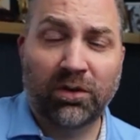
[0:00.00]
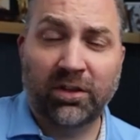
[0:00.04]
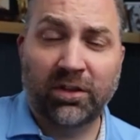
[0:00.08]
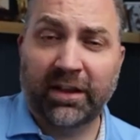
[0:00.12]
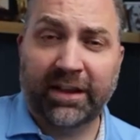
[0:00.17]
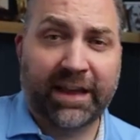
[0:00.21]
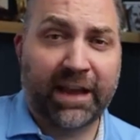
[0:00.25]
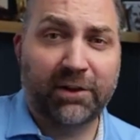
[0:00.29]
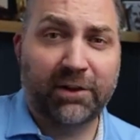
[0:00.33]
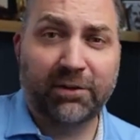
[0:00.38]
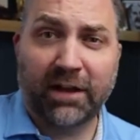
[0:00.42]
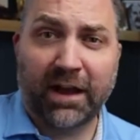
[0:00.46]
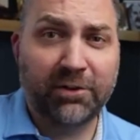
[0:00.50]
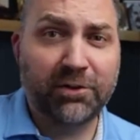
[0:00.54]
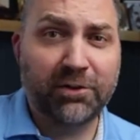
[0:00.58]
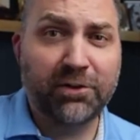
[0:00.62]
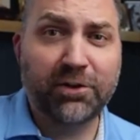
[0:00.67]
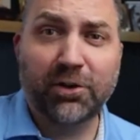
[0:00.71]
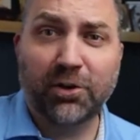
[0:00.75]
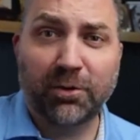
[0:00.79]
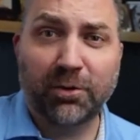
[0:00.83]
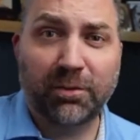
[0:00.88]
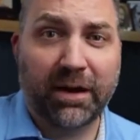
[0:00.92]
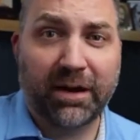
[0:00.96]
how do you
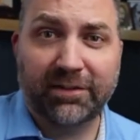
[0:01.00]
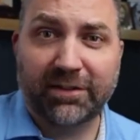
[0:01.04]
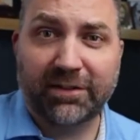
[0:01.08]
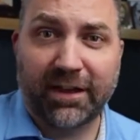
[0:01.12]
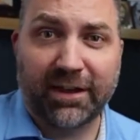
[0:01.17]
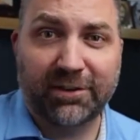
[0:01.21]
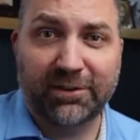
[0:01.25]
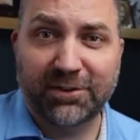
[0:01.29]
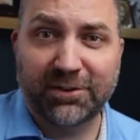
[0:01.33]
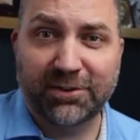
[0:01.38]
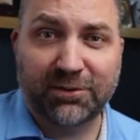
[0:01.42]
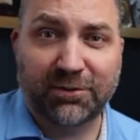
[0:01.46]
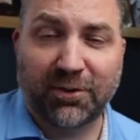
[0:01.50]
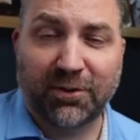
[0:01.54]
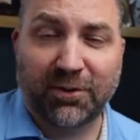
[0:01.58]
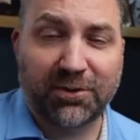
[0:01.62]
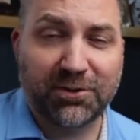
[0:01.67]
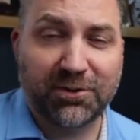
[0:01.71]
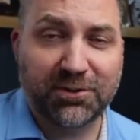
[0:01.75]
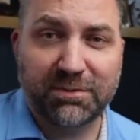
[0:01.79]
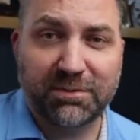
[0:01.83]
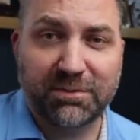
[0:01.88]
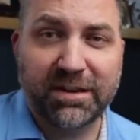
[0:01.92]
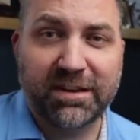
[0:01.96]
go about that as far
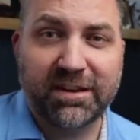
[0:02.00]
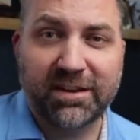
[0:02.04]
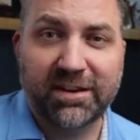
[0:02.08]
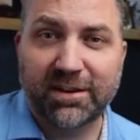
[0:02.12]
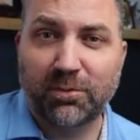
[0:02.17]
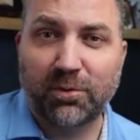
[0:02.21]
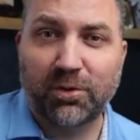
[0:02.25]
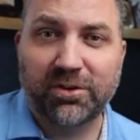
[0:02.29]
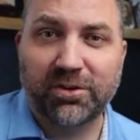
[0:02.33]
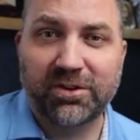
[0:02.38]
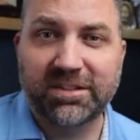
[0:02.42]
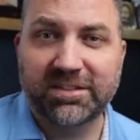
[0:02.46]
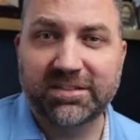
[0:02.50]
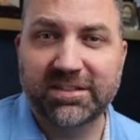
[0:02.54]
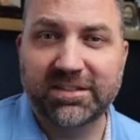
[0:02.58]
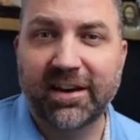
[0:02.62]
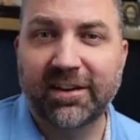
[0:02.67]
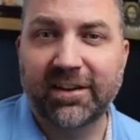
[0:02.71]
as meeting him where he's at?